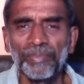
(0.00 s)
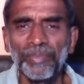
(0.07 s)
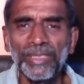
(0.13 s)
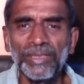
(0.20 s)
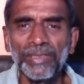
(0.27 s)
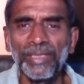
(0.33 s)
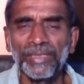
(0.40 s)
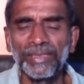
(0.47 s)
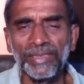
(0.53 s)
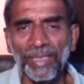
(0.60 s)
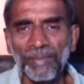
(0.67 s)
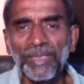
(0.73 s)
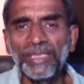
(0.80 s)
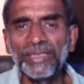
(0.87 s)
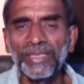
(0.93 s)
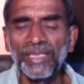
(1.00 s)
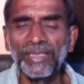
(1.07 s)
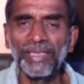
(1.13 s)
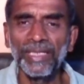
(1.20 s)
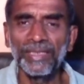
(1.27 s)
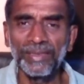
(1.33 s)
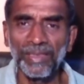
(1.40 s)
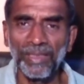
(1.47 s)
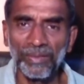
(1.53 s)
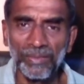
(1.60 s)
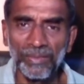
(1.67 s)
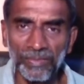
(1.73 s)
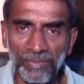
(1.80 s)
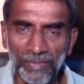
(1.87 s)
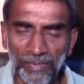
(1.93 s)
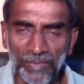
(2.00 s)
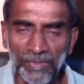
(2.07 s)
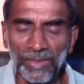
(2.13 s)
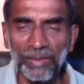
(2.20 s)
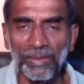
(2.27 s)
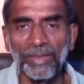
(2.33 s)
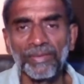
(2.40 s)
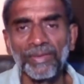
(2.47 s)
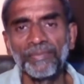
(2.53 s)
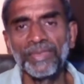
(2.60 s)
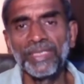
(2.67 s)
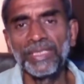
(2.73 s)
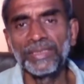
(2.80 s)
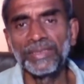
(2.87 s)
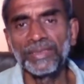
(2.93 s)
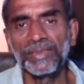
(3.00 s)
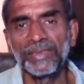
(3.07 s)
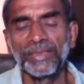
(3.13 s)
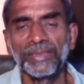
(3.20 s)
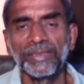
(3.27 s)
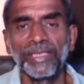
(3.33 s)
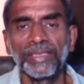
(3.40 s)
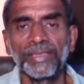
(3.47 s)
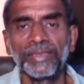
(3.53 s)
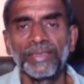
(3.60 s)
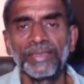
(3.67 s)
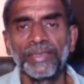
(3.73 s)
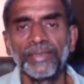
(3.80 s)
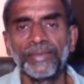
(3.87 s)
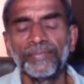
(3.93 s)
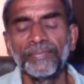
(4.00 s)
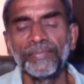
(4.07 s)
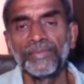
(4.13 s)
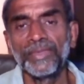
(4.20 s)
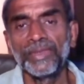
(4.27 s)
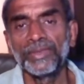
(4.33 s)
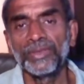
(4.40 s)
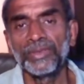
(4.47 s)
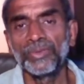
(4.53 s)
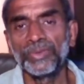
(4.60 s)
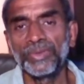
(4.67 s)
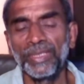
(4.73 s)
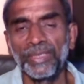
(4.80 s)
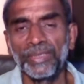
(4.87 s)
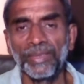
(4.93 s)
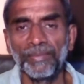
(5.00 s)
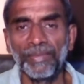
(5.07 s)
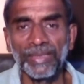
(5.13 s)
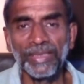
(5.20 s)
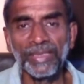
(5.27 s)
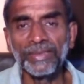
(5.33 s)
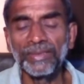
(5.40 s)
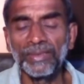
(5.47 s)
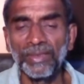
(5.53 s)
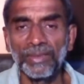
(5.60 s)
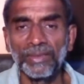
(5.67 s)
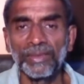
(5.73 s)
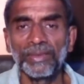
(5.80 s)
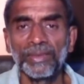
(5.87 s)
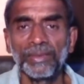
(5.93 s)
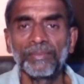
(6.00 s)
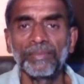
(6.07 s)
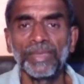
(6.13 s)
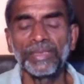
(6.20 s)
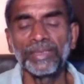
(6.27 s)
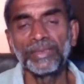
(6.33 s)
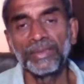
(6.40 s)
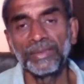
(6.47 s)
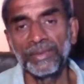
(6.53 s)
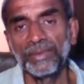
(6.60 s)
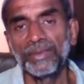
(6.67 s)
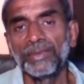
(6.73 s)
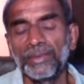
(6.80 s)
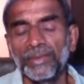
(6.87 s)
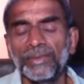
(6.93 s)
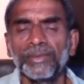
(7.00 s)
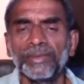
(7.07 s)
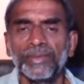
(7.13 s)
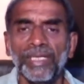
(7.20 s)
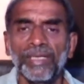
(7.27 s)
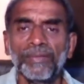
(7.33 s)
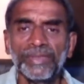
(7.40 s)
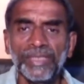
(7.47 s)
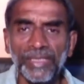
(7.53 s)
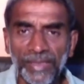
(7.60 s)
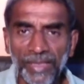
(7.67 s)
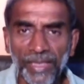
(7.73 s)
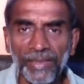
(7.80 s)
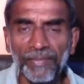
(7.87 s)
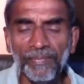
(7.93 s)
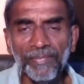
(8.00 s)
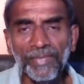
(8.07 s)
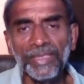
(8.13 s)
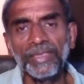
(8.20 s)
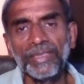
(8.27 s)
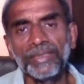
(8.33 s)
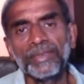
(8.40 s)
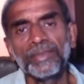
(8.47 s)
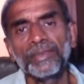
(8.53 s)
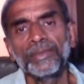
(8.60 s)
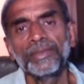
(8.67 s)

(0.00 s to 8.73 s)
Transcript: been established, and there's now a lot of evidence that shows that the mother is not. But there was a time when they